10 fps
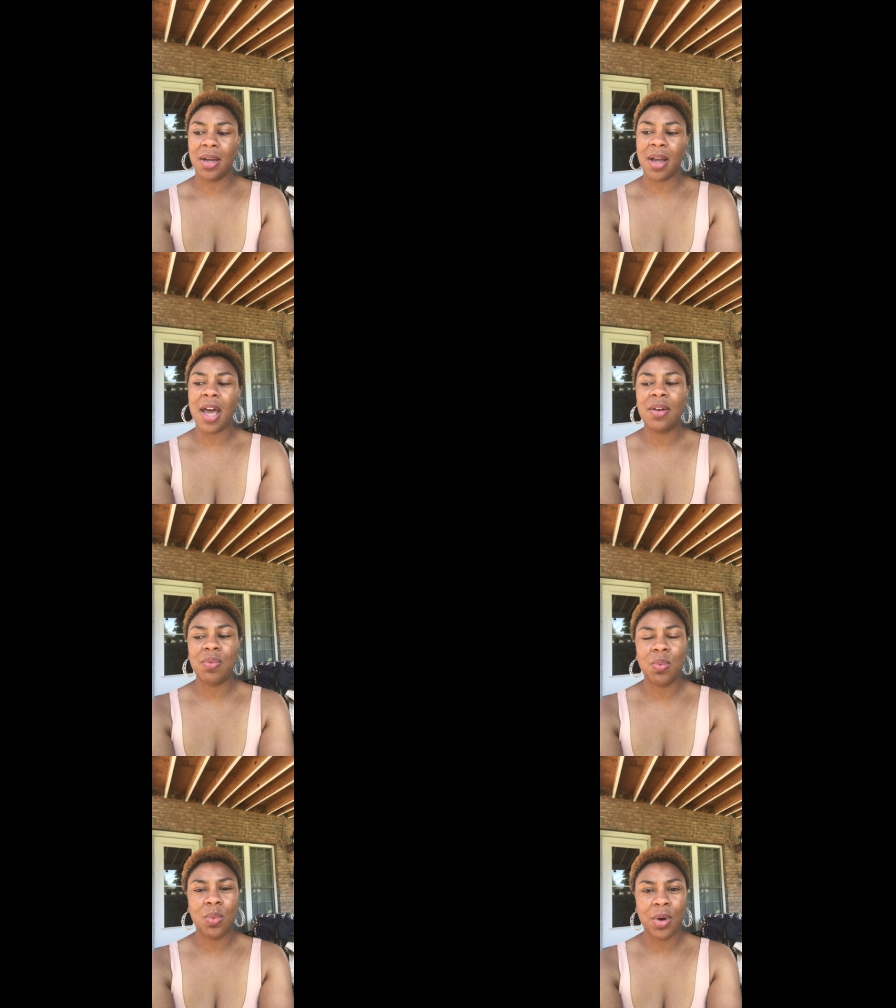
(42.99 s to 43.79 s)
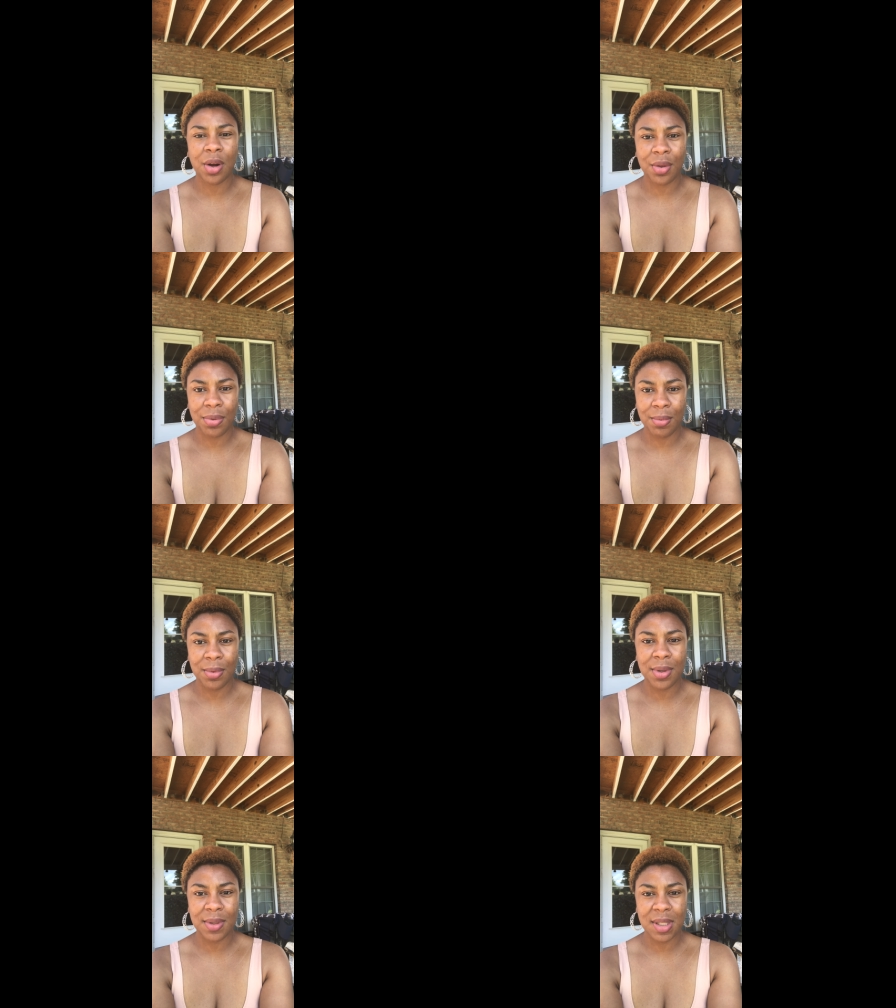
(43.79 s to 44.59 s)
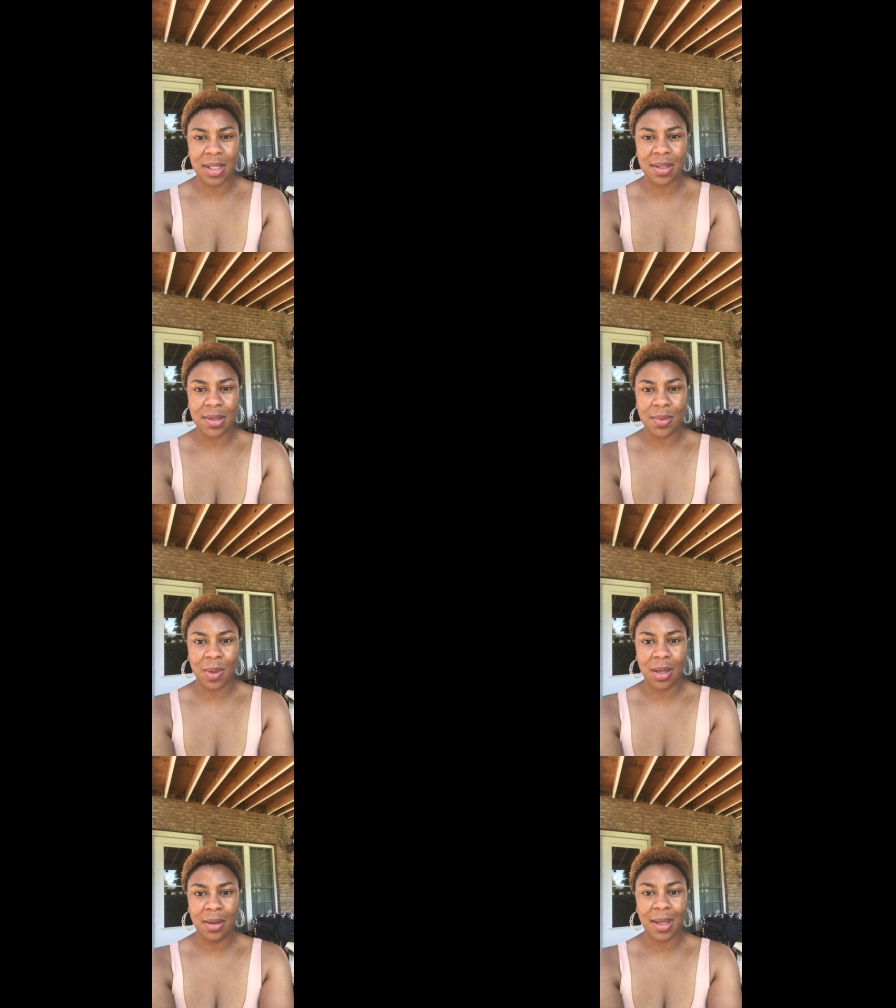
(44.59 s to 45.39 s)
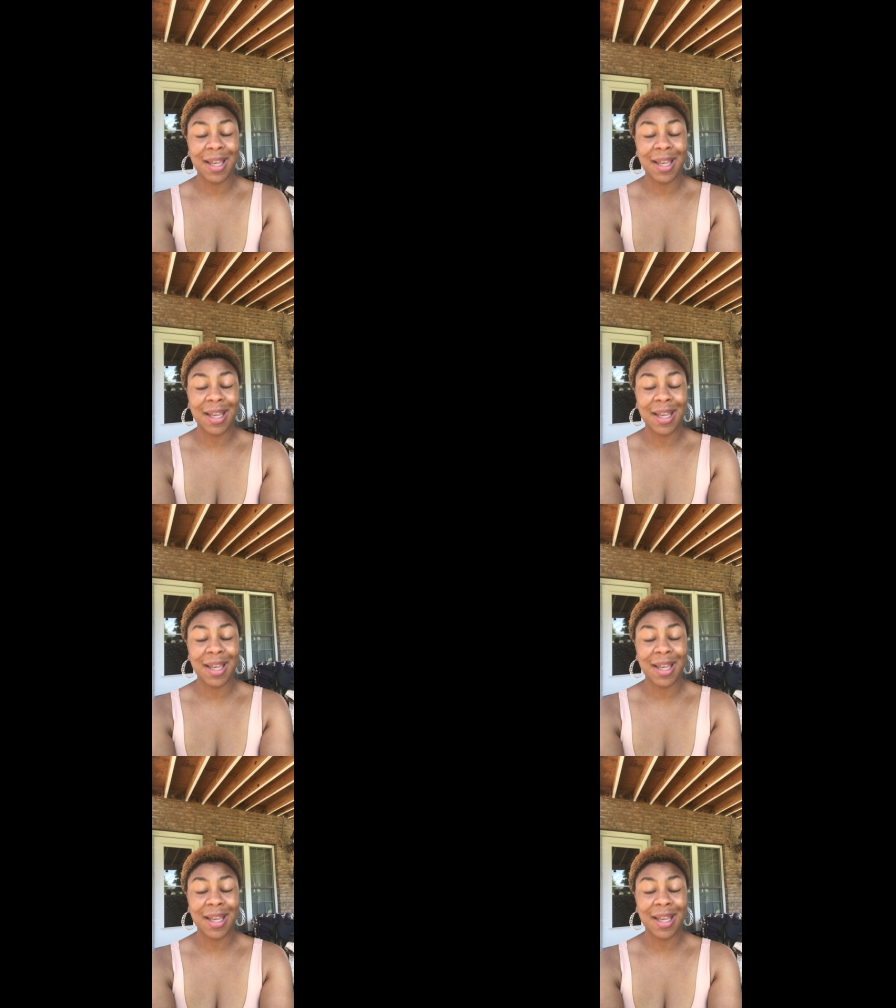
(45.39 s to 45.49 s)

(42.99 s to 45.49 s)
kind of work through those things as well.